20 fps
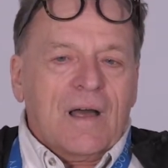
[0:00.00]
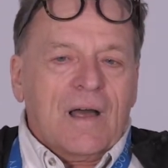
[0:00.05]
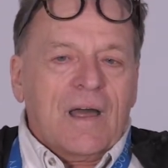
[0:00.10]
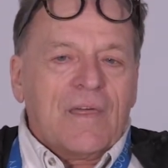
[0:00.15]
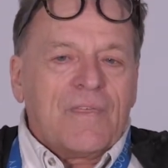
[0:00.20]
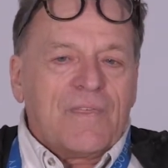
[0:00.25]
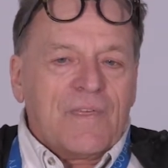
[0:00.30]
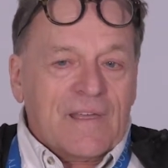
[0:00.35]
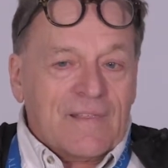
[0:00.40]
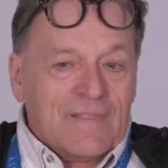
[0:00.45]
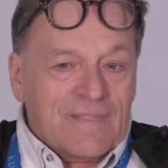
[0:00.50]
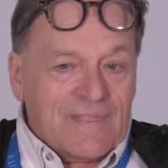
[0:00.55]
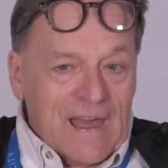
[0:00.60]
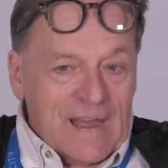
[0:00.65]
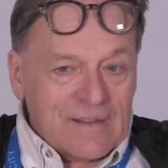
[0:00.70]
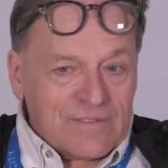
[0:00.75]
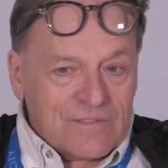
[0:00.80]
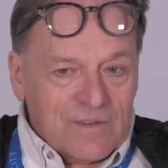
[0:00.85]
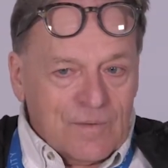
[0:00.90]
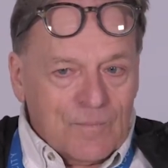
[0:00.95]
I think
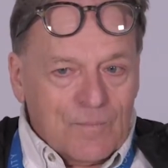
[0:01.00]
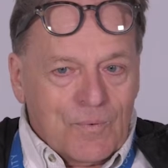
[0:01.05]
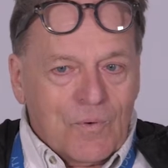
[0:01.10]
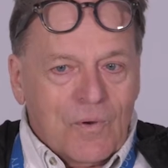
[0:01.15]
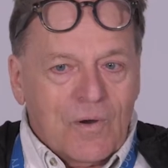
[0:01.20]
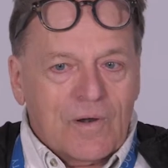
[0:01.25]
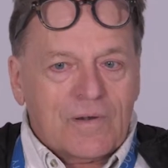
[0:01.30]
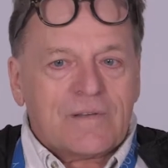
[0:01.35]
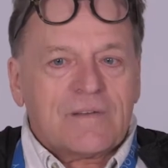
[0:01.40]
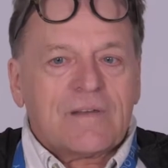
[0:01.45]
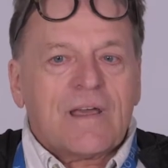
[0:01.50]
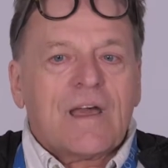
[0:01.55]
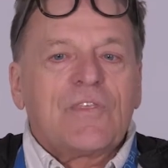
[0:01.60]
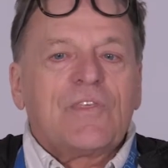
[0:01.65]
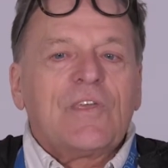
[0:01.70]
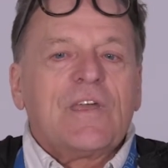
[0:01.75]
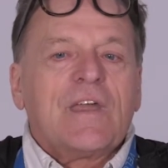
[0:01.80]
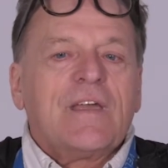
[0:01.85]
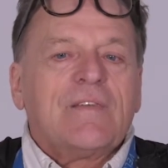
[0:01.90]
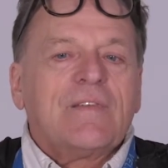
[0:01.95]
that's important. I
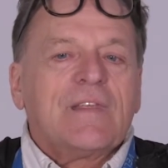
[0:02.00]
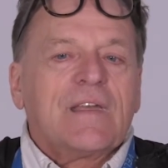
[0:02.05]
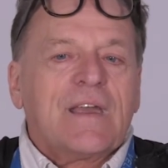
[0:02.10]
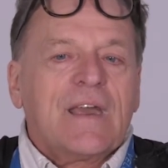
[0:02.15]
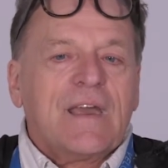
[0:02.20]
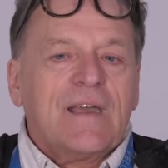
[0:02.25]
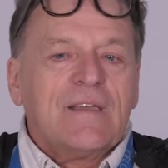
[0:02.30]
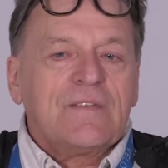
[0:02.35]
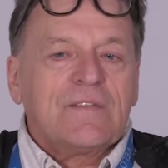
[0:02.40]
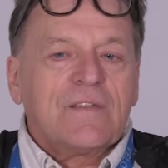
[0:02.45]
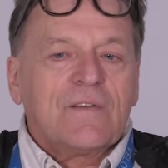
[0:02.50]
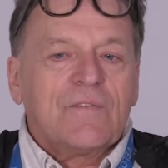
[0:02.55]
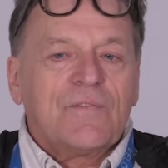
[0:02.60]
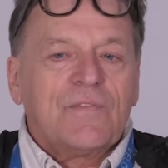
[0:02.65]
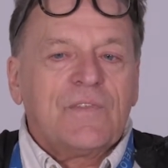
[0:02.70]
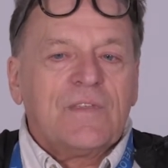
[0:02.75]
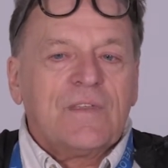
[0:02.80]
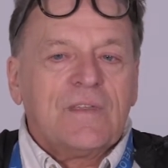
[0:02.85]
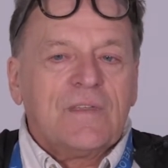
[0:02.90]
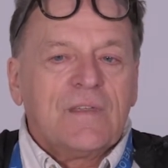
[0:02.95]
think in the case
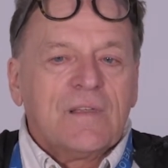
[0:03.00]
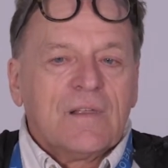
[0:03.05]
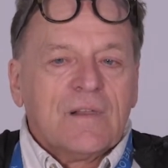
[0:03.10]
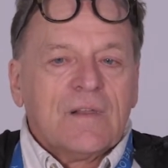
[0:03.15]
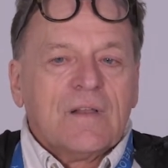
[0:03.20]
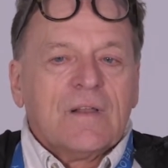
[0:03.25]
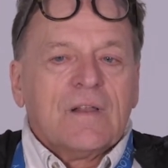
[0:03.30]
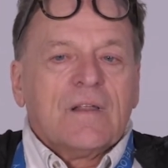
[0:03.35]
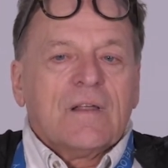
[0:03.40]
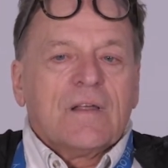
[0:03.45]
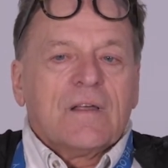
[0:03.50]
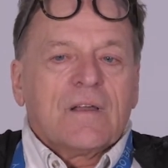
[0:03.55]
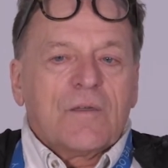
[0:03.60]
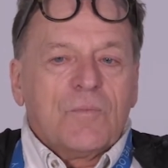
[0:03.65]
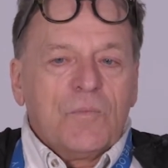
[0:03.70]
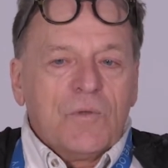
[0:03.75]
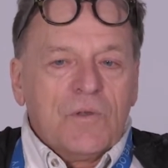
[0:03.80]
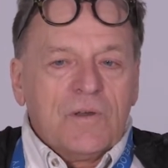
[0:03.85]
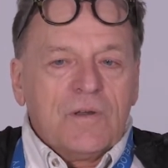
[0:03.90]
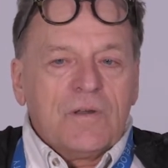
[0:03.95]
of the
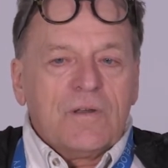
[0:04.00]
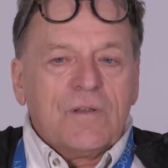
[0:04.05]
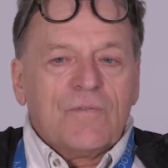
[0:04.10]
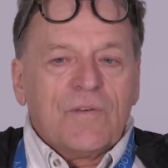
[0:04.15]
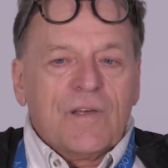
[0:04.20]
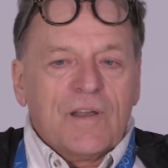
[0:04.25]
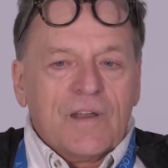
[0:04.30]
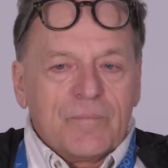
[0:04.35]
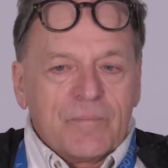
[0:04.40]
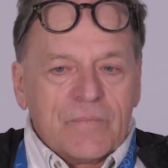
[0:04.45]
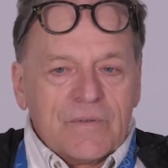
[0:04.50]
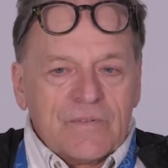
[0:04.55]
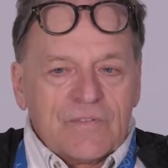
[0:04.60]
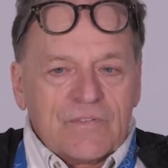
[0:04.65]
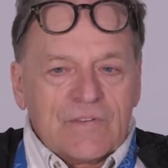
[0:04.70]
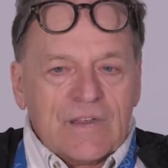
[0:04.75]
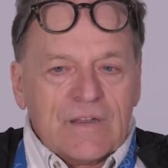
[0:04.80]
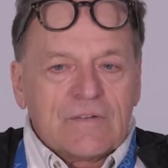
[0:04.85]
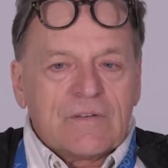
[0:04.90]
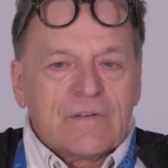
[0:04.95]
Community Development
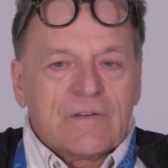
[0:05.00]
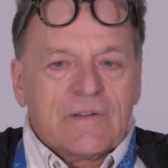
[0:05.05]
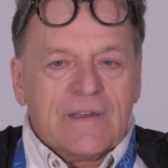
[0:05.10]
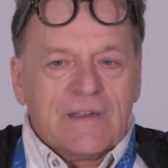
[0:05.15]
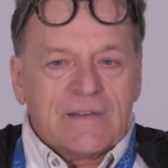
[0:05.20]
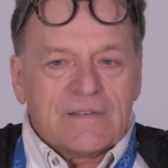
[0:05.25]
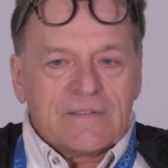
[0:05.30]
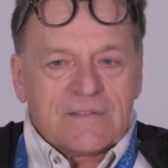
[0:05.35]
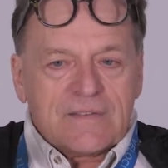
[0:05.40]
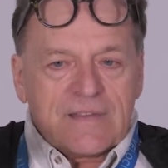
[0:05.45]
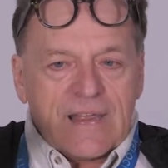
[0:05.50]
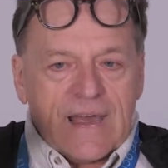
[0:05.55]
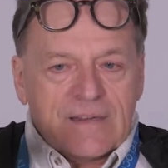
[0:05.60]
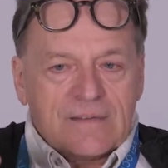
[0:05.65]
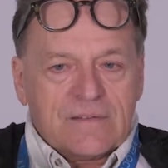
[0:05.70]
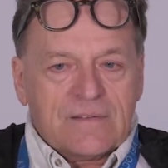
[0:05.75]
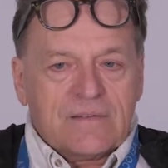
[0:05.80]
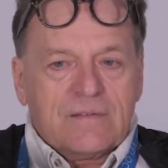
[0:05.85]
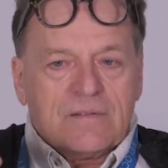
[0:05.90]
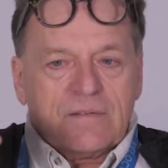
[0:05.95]
Center, it's
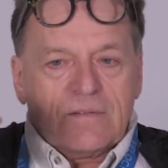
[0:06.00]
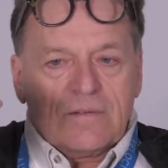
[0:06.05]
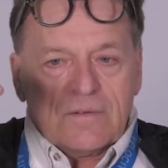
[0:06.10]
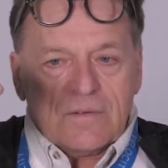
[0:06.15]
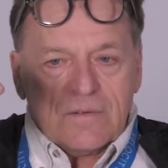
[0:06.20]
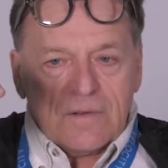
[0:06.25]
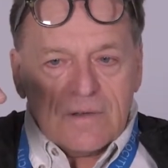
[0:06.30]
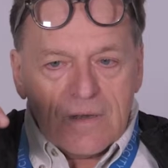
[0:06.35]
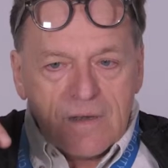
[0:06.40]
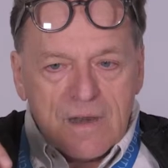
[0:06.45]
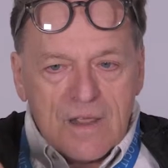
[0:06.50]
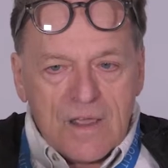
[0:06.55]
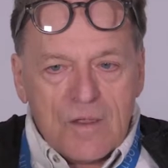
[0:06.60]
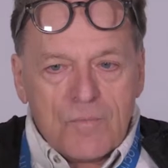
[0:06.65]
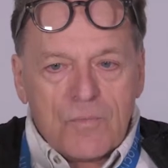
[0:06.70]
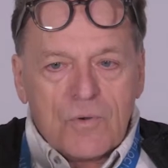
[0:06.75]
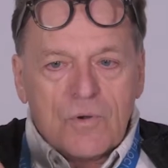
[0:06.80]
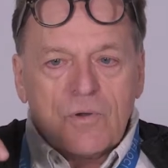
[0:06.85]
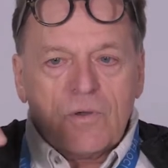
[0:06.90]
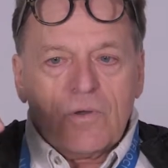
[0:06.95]
that
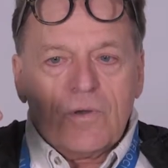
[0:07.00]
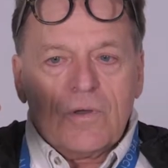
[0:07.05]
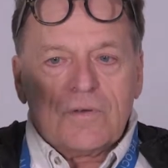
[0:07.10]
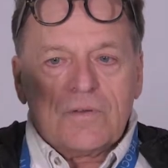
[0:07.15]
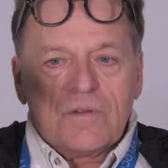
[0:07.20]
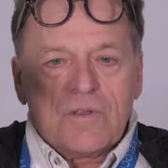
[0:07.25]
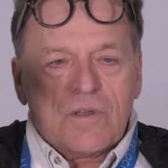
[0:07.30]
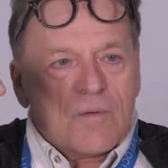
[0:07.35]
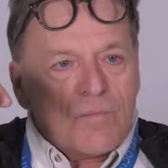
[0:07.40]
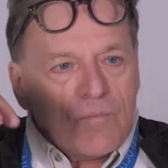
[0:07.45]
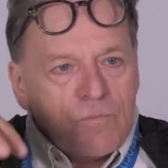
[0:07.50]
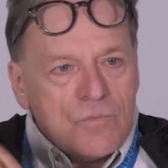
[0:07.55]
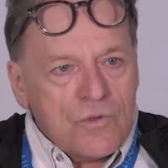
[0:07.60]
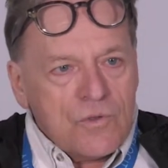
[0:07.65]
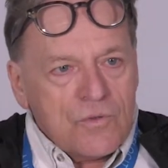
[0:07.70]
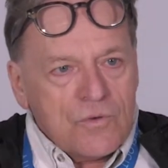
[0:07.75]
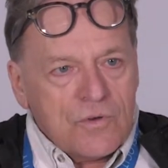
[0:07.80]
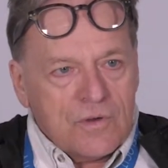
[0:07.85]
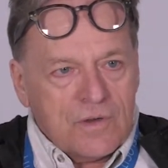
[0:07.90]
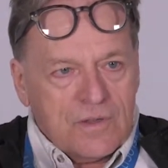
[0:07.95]
neighborhood
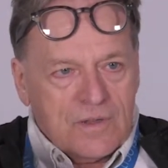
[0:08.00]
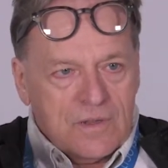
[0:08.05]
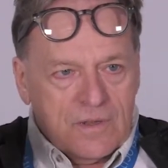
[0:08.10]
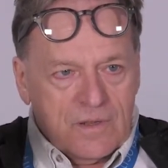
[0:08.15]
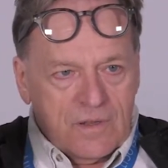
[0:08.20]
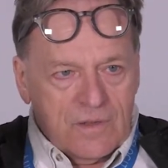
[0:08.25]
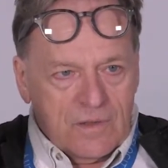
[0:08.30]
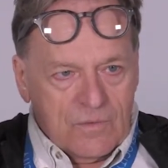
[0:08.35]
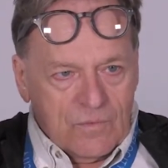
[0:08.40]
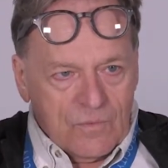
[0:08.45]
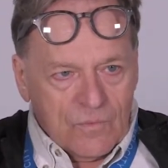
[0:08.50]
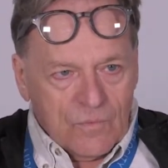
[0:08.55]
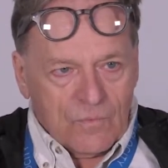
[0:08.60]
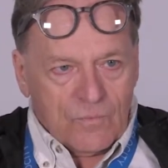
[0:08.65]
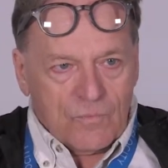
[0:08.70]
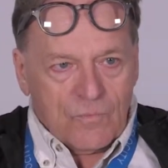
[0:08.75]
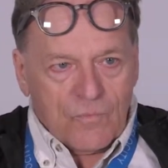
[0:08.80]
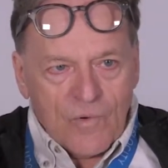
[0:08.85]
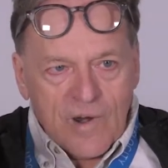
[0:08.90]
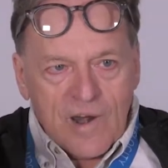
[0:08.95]
community
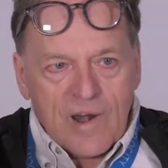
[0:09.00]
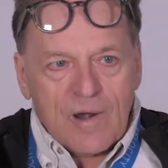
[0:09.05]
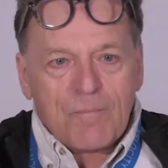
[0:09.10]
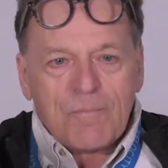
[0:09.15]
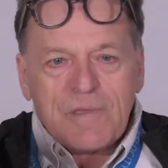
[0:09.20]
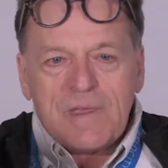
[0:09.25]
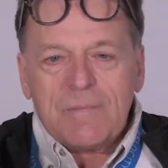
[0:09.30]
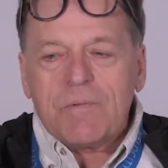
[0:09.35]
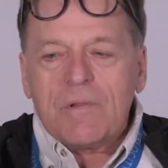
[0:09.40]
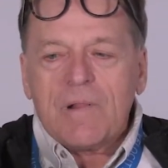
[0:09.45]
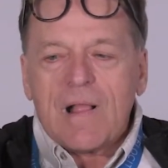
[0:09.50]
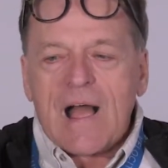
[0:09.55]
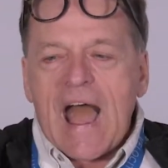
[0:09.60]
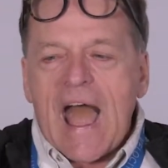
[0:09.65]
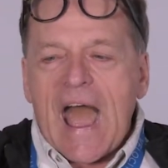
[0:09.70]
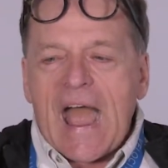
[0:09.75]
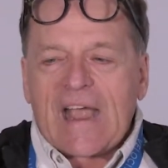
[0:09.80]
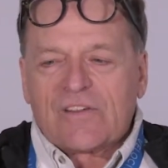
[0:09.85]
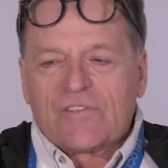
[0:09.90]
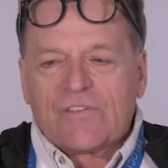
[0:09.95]
where people
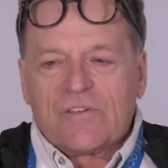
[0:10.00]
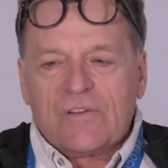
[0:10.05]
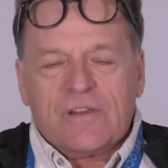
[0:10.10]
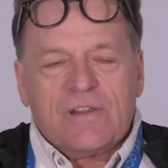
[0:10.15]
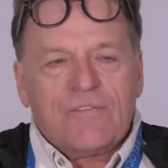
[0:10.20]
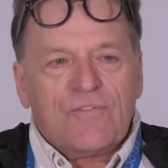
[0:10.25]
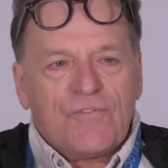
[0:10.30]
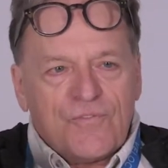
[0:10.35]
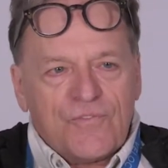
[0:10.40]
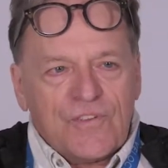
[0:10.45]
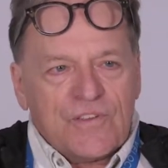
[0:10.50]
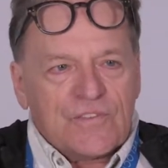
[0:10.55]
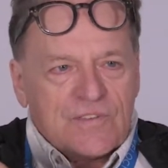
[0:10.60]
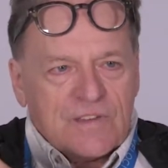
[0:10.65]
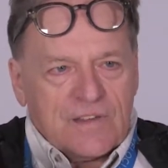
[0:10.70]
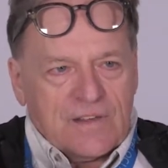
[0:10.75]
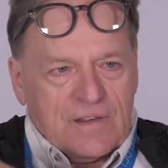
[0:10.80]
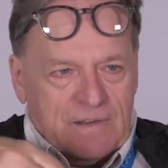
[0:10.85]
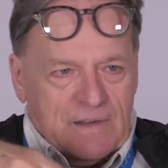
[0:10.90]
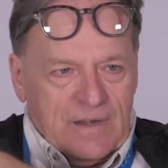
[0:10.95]
actually
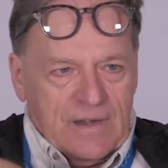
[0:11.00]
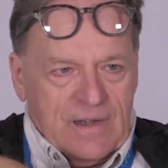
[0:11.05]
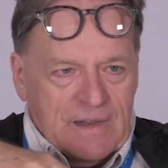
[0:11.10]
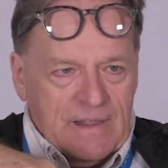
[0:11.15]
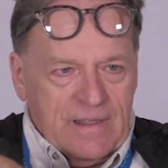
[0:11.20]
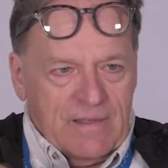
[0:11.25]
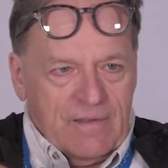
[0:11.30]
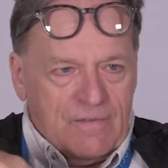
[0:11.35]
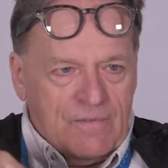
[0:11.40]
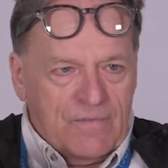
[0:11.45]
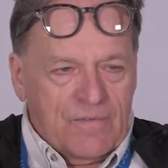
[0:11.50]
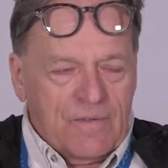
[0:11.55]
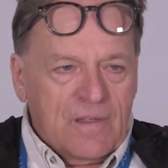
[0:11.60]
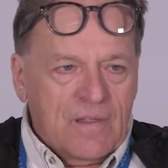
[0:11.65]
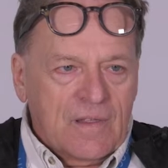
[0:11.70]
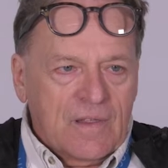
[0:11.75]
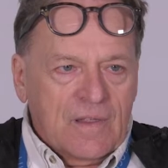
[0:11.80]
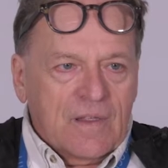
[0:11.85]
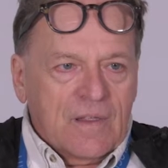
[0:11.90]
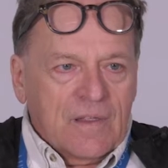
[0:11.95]
physically live
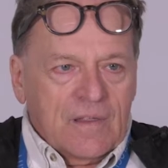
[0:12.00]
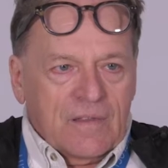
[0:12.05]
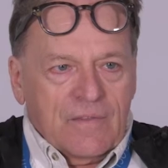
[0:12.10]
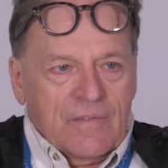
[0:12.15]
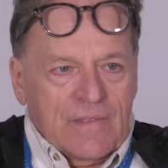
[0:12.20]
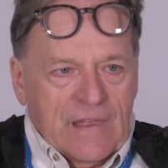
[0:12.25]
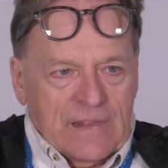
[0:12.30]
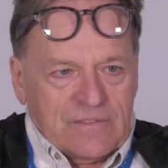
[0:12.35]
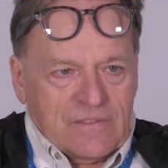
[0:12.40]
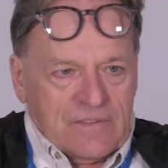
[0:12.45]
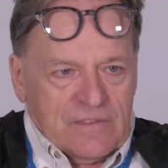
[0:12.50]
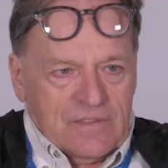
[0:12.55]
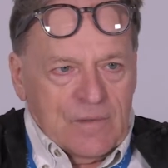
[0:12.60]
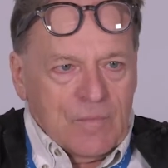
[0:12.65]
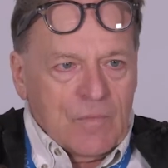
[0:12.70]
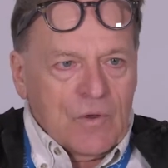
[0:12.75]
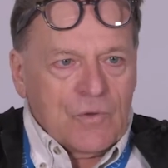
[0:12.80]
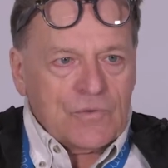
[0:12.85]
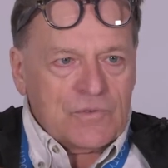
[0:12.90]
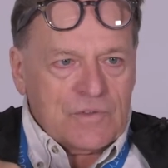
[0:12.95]
that's the
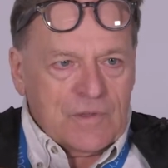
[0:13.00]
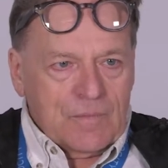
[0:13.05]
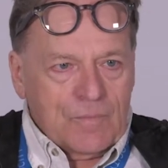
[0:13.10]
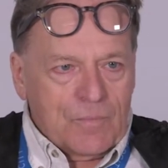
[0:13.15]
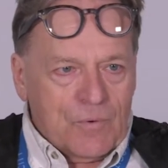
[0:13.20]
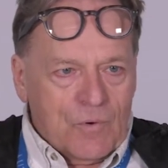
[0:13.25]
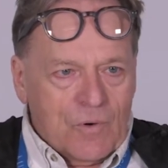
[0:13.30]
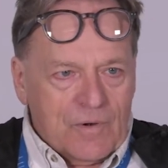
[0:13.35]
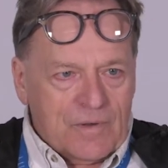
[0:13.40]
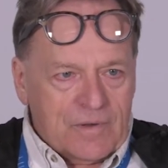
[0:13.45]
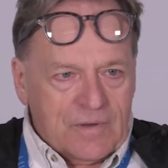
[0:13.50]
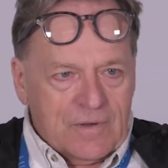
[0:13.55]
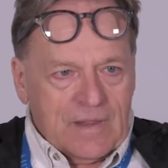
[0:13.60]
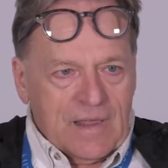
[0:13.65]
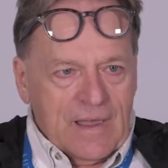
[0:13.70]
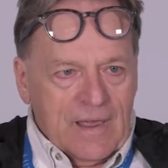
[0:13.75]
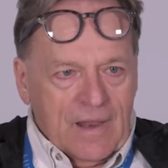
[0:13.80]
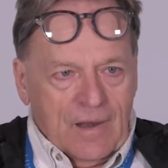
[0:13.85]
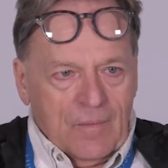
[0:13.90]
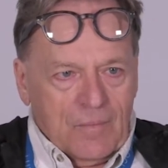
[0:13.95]
most
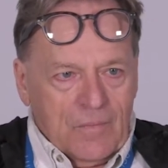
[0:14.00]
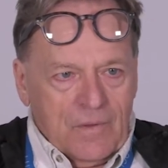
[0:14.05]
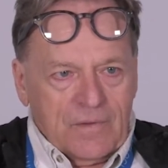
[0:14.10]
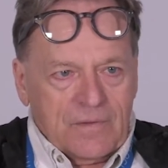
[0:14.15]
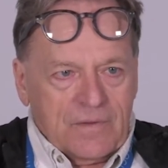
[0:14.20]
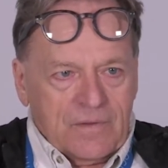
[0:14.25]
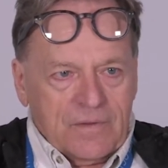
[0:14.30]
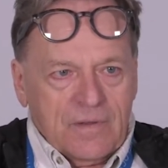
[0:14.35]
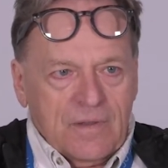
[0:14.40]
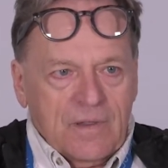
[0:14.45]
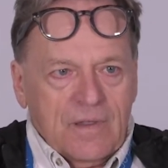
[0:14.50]
important element.